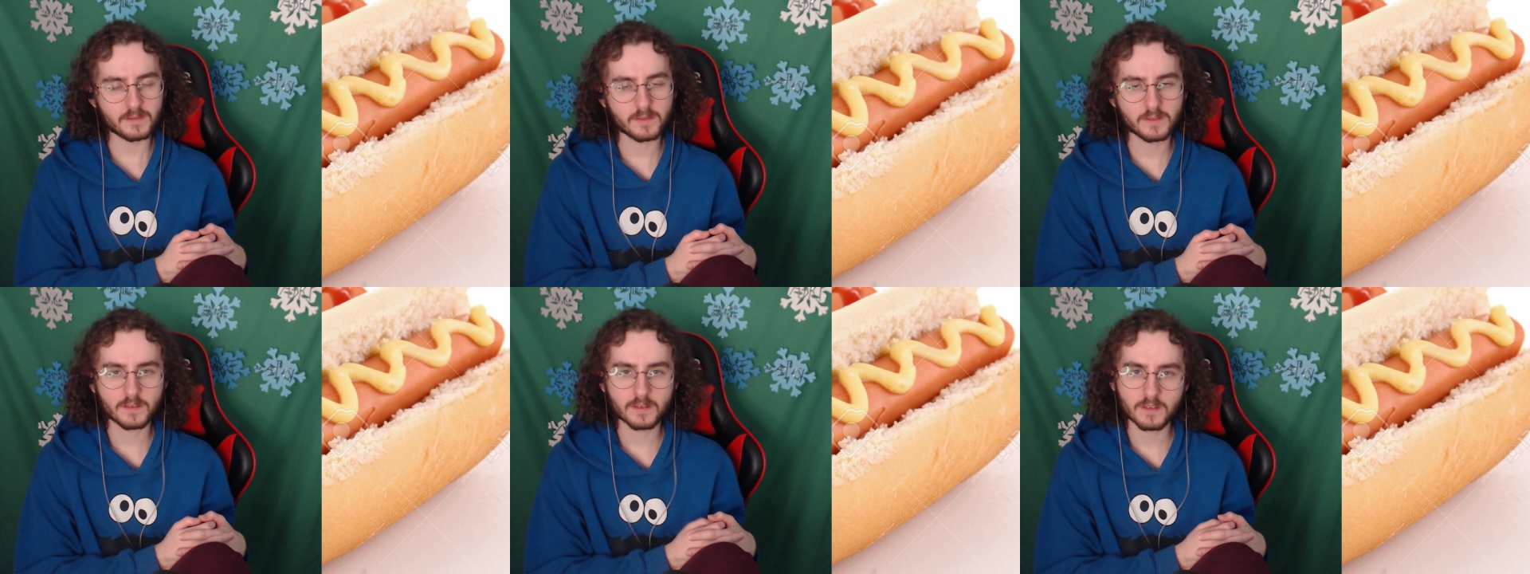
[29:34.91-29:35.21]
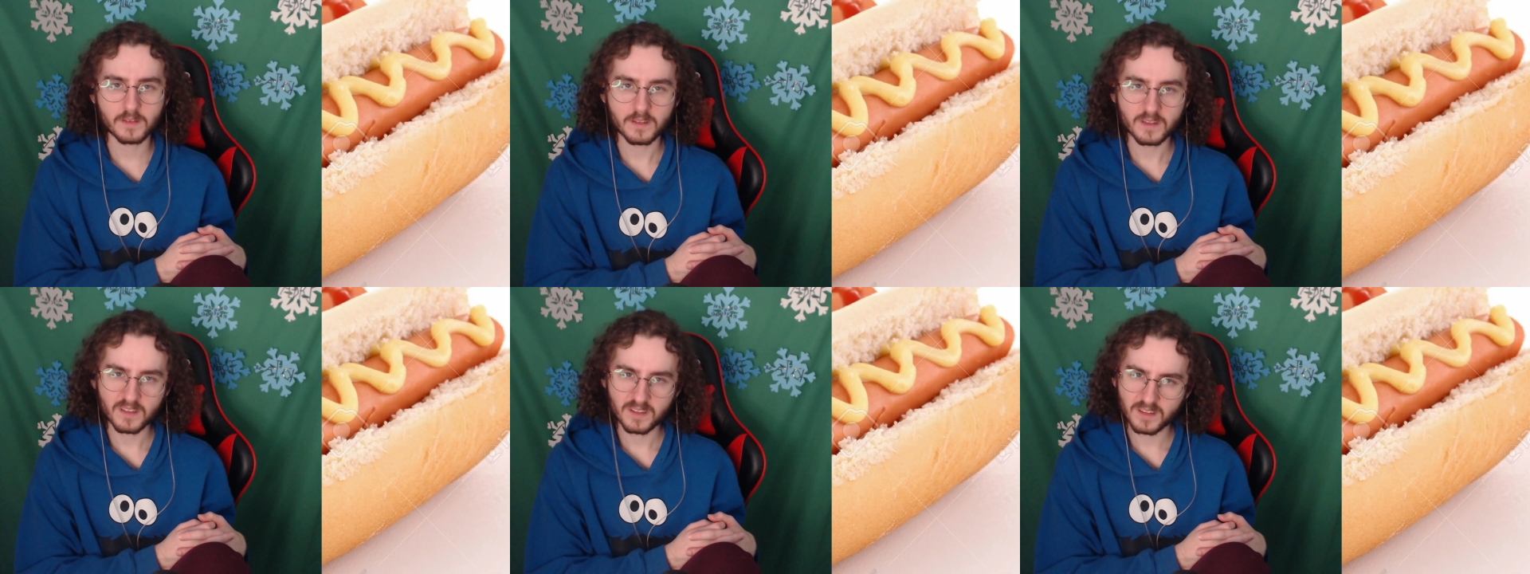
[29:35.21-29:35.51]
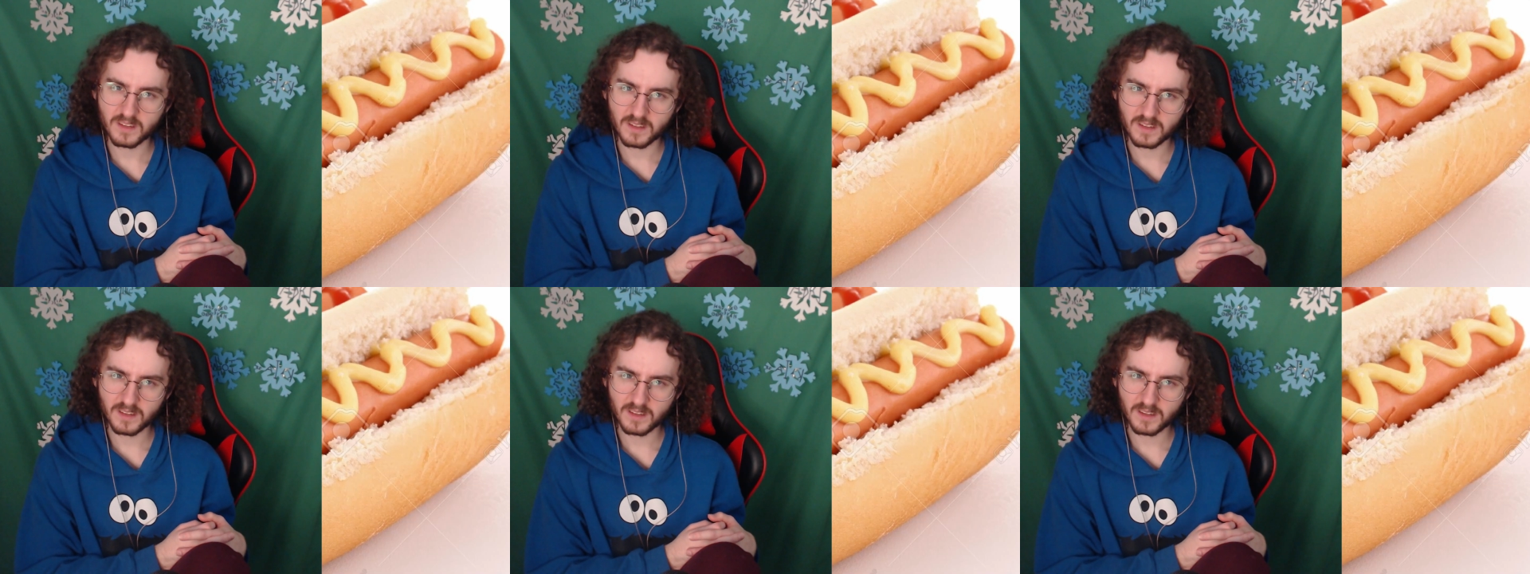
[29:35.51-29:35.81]

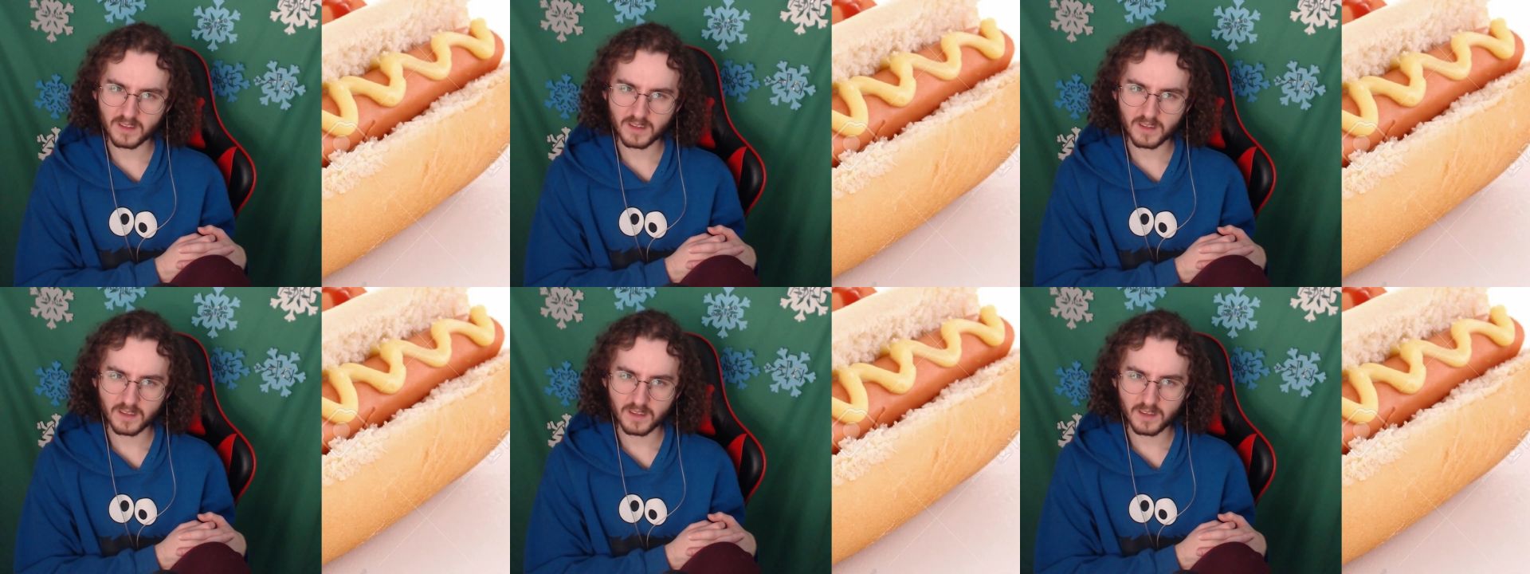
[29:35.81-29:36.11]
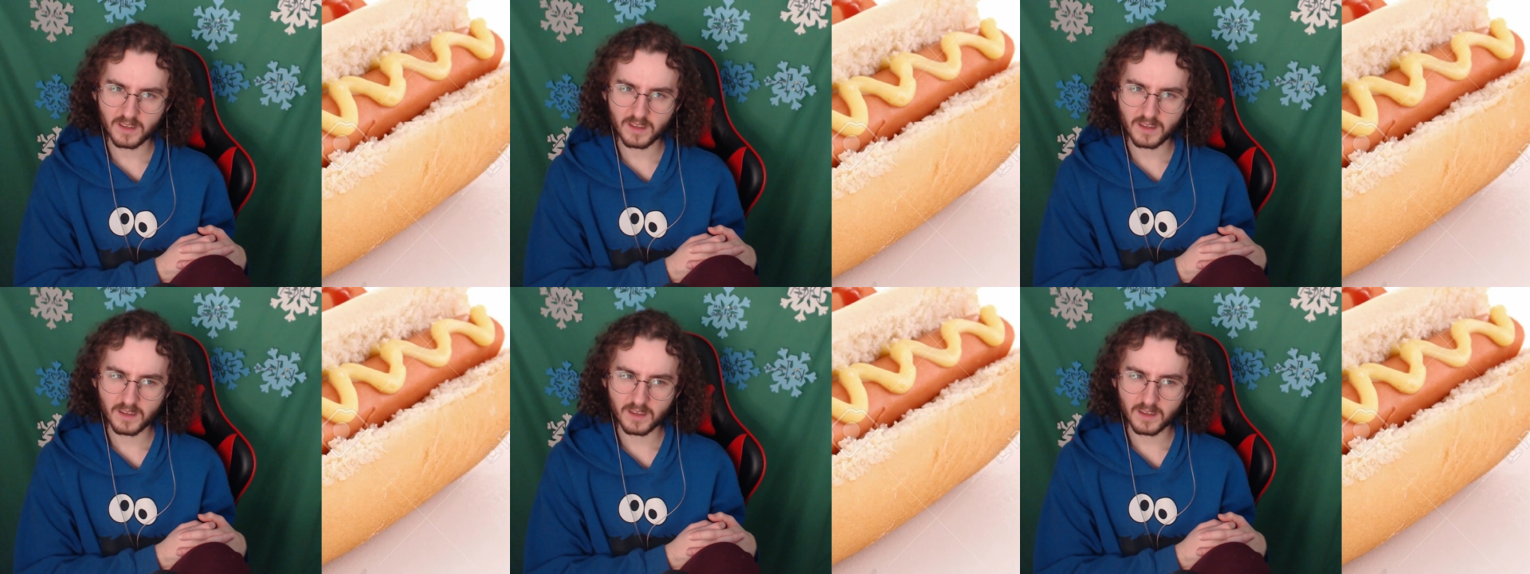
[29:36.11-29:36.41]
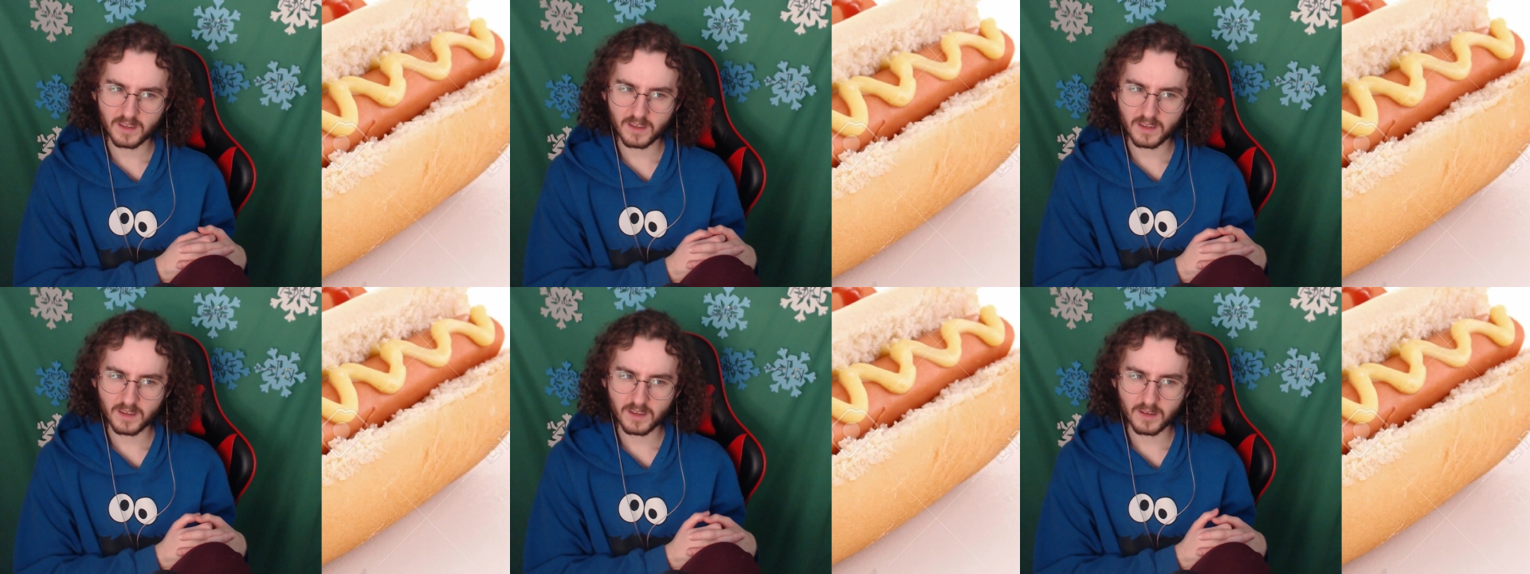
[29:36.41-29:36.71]

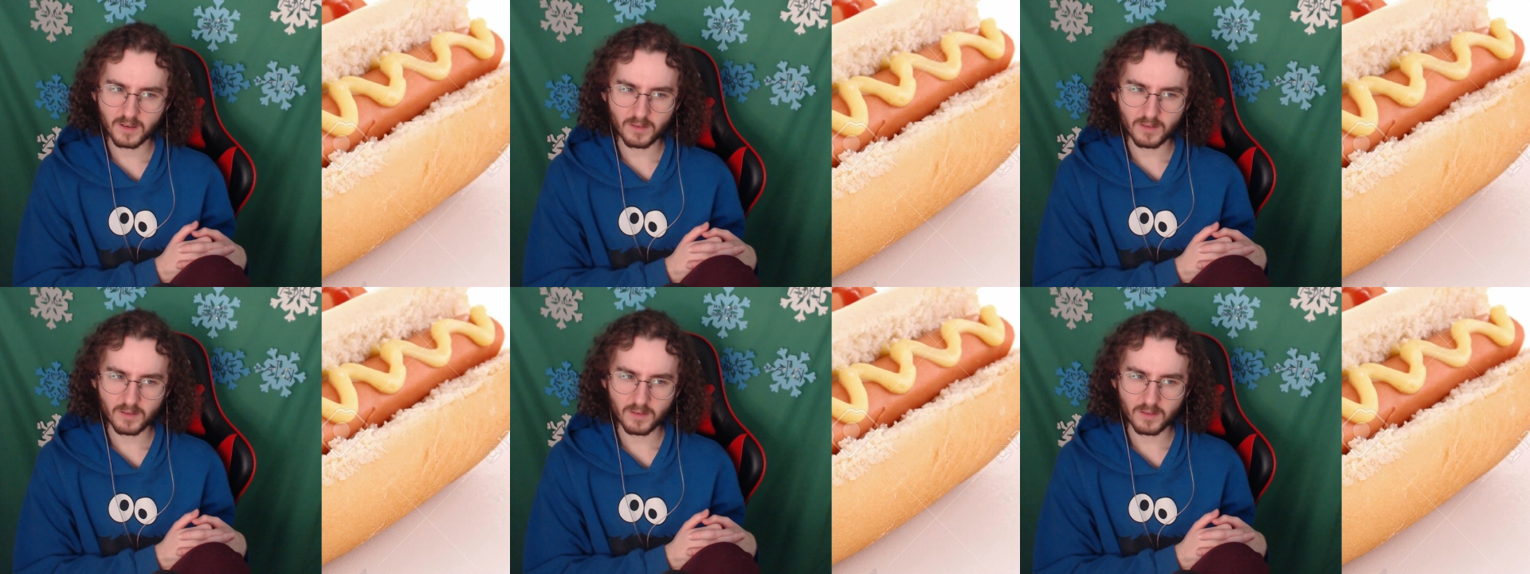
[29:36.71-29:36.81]
(silence)